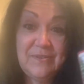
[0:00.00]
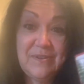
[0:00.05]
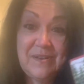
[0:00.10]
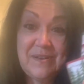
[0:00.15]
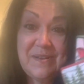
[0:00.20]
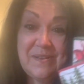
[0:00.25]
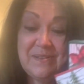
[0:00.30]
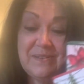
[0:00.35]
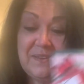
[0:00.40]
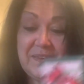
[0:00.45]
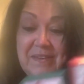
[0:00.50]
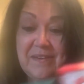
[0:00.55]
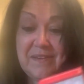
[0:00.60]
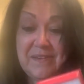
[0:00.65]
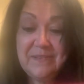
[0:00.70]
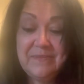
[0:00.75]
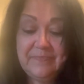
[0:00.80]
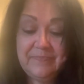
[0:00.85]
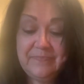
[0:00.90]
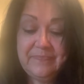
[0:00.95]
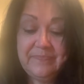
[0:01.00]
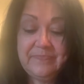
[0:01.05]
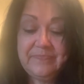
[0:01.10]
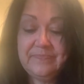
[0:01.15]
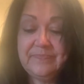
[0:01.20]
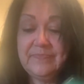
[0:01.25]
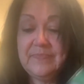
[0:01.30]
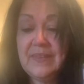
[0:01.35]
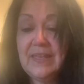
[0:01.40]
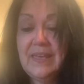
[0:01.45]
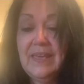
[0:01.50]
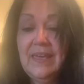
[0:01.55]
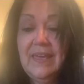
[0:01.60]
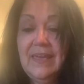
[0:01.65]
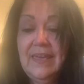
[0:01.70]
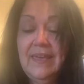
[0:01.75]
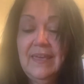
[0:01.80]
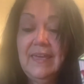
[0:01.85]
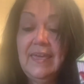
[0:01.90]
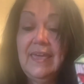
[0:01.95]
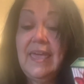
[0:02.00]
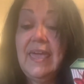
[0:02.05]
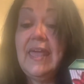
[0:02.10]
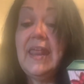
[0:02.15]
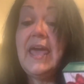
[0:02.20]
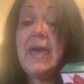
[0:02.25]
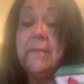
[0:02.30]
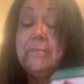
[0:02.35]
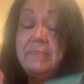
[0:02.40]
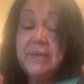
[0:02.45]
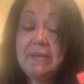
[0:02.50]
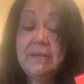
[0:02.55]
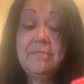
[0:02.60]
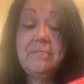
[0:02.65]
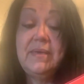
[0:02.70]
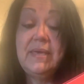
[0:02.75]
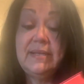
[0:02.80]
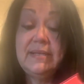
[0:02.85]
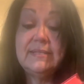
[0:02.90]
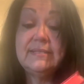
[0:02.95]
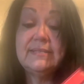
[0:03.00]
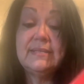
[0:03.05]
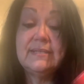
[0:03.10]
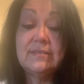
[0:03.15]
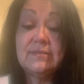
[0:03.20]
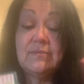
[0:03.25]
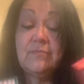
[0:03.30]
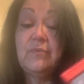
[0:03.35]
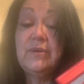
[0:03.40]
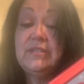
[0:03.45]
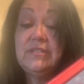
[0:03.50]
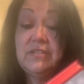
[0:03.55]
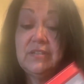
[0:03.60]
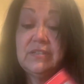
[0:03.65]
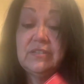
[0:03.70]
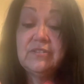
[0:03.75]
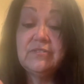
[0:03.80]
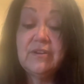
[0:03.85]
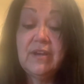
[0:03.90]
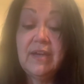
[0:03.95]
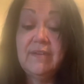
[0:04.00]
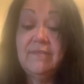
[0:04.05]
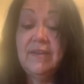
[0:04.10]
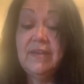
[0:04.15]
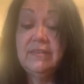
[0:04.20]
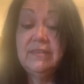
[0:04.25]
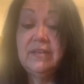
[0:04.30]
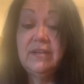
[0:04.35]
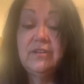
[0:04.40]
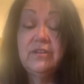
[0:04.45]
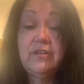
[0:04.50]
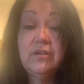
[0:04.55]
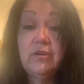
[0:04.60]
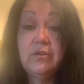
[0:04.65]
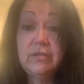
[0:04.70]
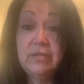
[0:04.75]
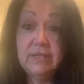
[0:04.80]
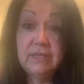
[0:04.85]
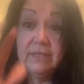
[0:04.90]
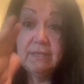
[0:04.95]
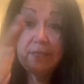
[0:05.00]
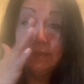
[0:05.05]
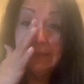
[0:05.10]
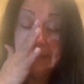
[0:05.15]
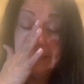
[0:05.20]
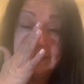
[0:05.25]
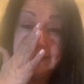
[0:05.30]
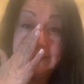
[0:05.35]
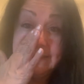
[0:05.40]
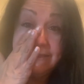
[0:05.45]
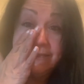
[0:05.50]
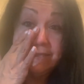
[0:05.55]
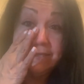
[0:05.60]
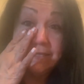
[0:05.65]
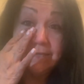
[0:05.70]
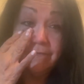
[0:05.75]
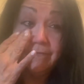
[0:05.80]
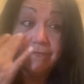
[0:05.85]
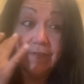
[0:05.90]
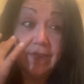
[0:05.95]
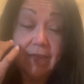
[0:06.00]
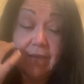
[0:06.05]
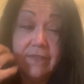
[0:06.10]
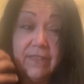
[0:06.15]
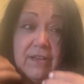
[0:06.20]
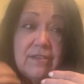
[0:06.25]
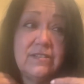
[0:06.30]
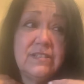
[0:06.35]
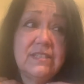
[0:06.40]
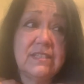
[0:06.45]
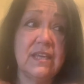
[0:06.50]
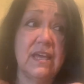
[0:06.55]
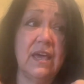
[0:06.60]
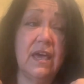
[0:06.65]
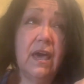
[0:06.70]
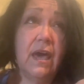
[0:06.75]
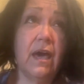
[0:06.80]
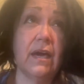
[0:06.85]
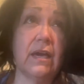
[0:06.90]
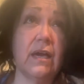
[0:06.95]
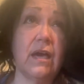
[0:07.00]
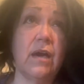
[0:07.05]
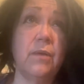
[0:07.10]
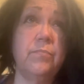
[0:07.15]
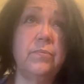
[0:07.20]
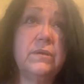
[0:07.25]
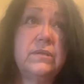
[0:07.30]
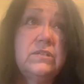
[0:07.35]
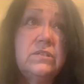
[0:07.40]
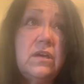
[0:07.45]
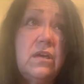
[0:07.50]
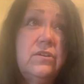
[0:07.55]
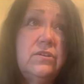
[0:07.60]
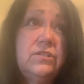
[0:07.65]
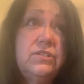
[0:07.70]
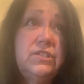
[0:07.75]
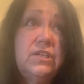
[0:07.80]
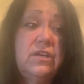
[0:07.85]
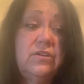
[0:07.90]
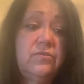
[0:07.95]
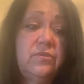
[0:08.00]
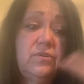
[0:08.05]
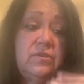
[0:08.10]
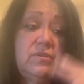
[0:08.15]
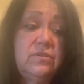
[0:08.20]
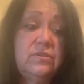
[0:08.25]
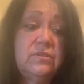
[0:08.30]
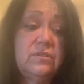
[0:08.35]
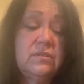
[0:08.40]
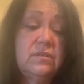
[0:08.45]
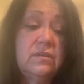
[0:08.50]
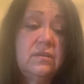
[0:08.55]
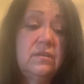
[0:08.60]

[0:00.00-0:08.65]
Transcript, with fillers: haul, y'all it had been a minute since we took a drive out there to go to the fair. There's a couple of Dollar Generals